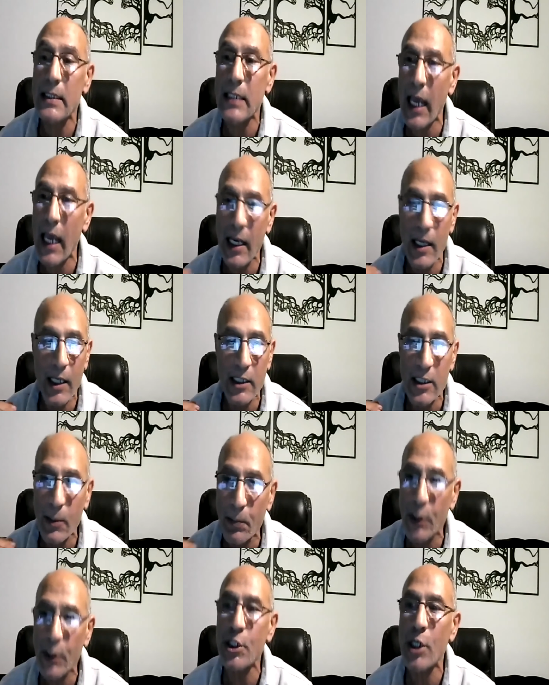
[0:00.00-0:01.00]
in the
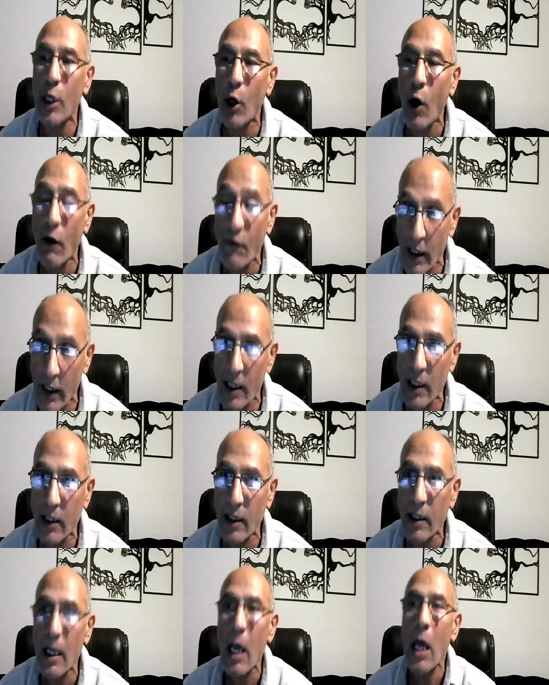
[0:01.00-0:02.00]
temperature of
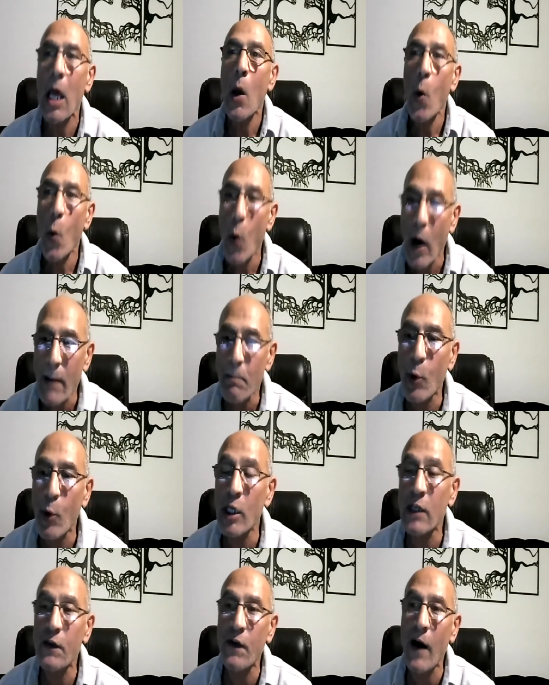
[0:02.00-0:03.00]
Earth,
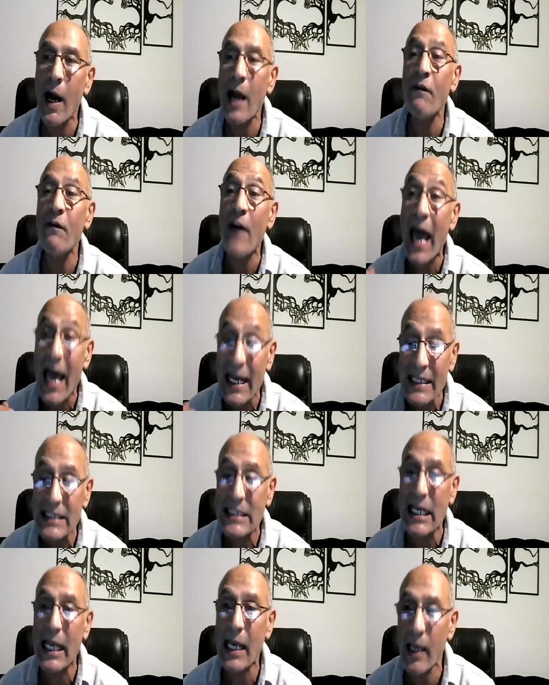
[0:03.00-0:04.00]
1.5 and
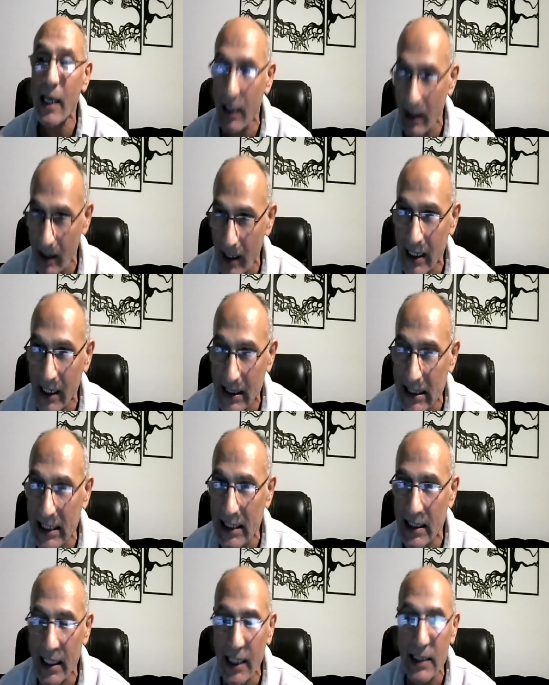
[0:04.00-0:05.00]

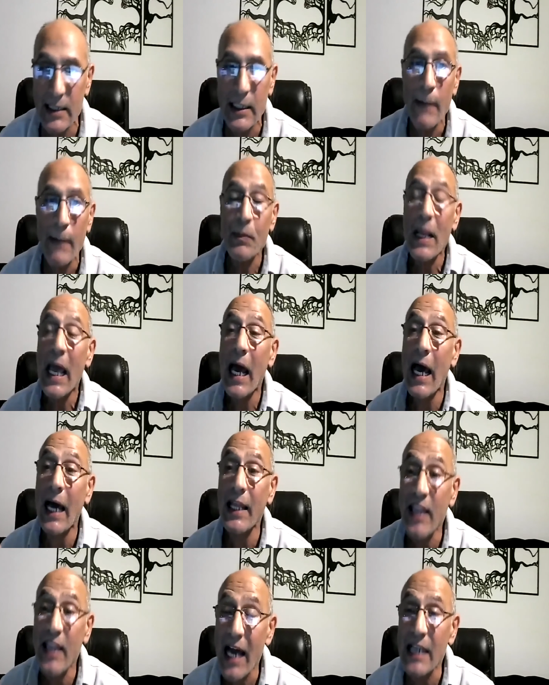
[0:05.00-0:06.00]
exceed it.
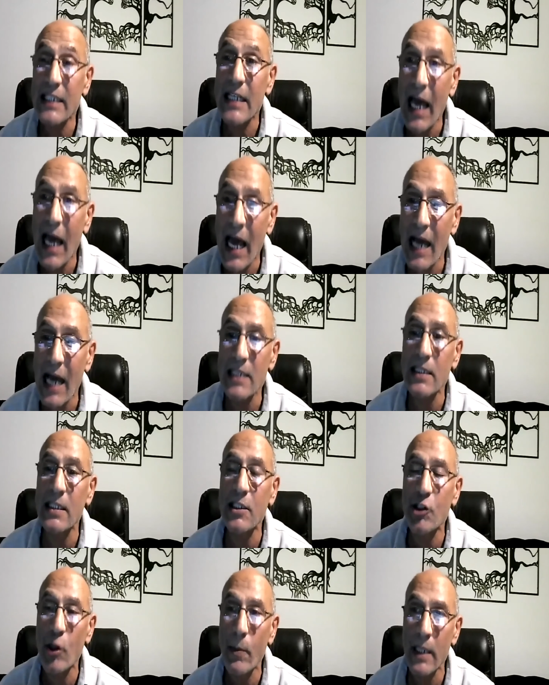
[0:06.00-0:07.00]
And that has
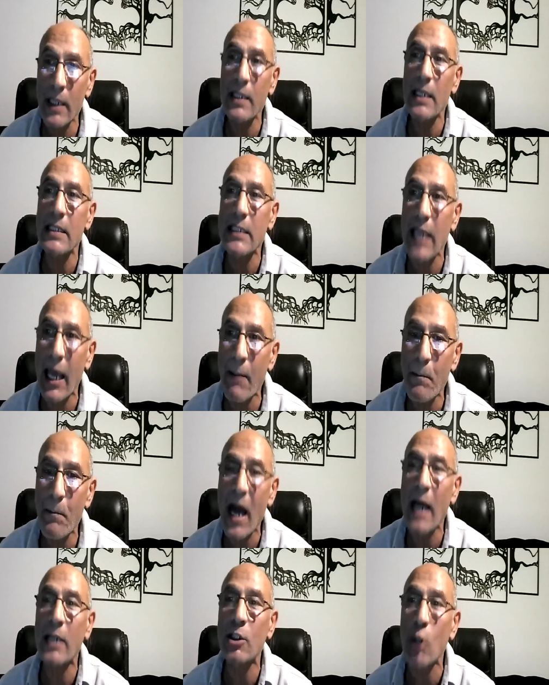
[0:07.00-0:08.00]
tremendous
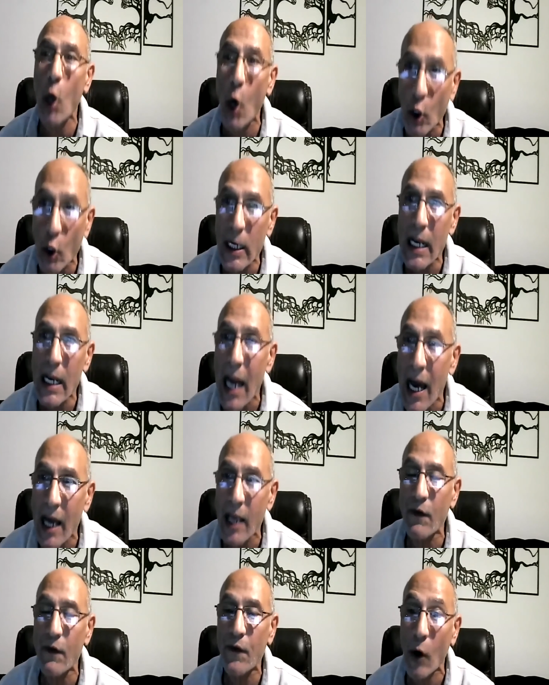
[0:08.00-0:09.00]
impact on
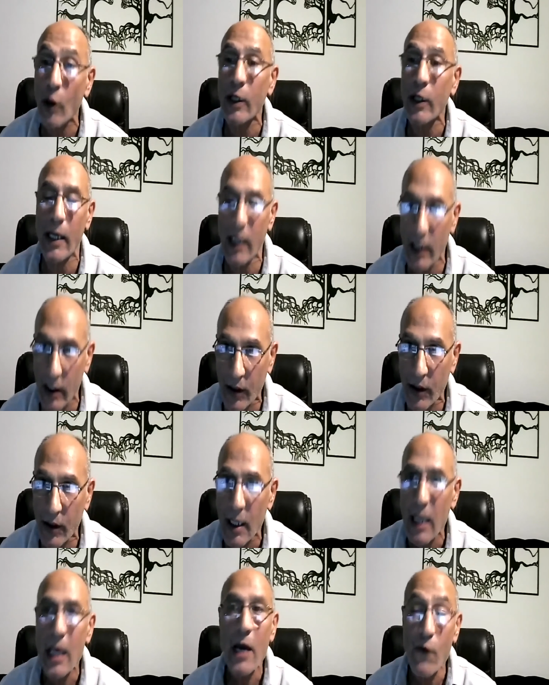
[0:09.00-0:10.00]
life on Earth.
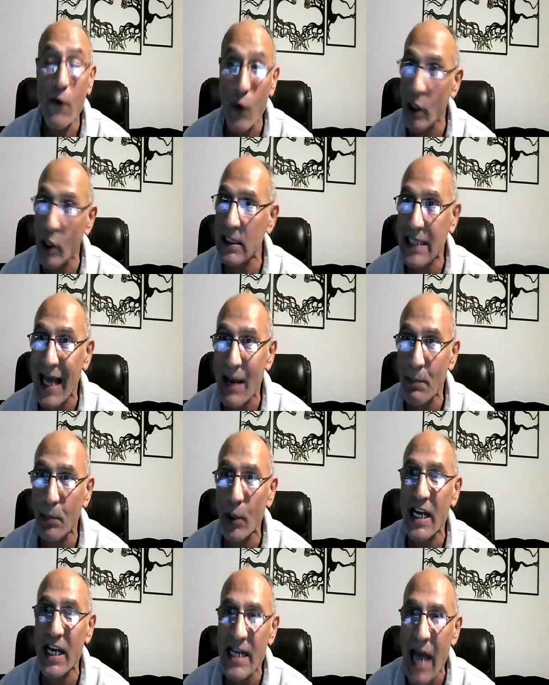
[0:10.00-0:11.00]
For example,
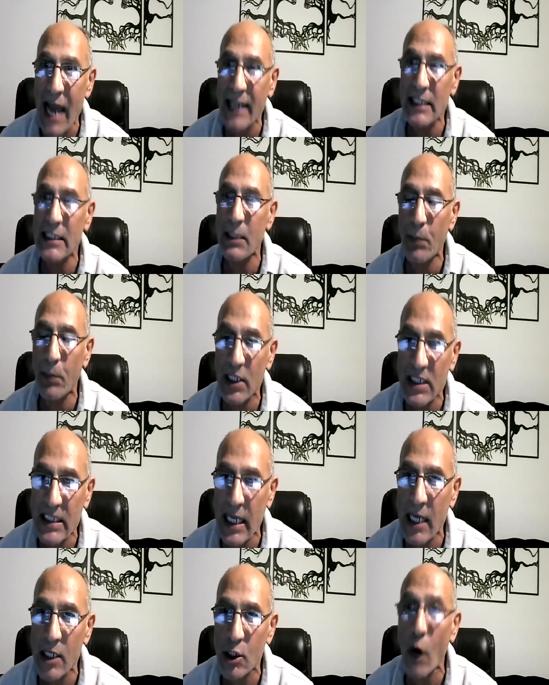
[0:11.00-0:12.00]

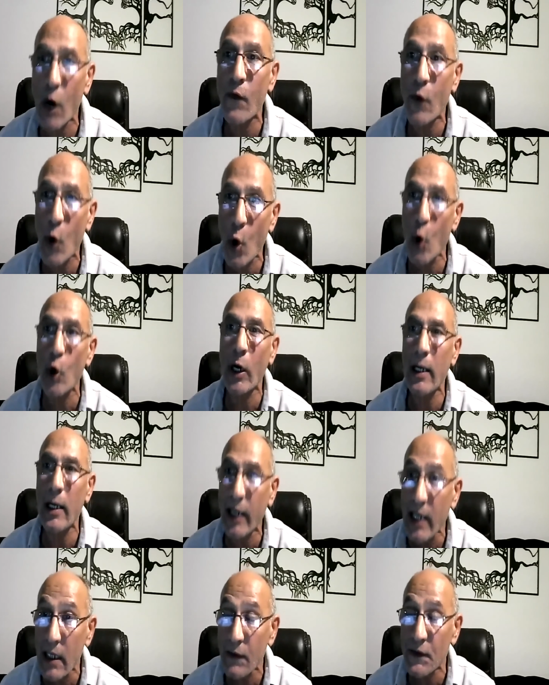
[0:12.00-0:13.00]
90% of coral
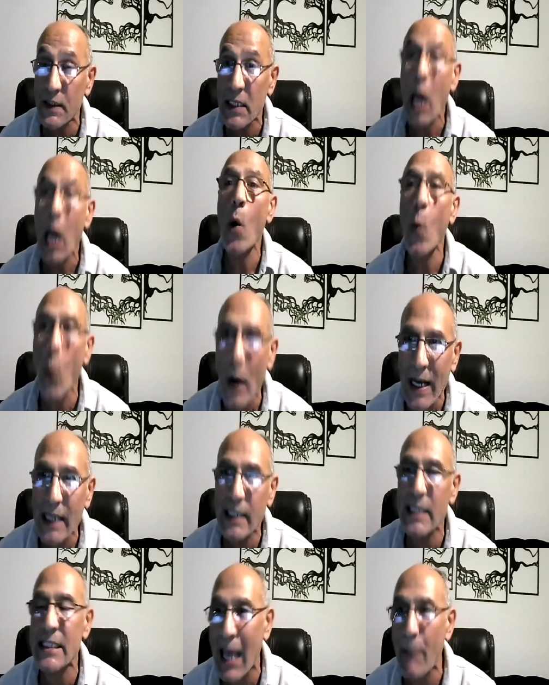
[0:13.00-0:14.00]
reefs will
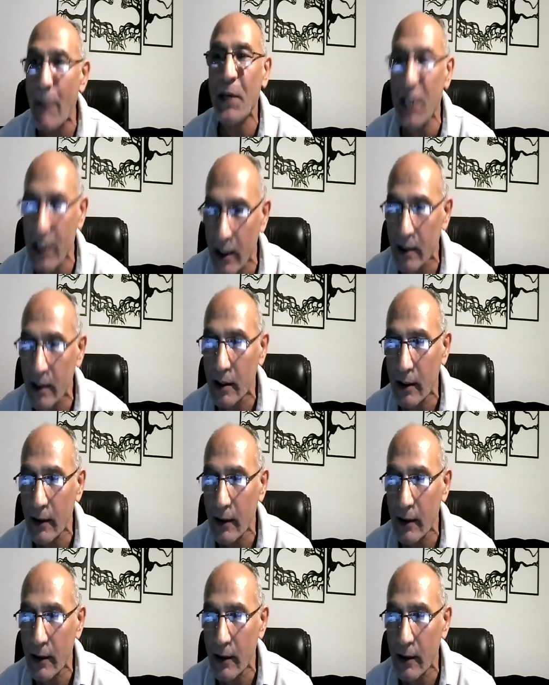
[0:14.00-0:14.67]
disappear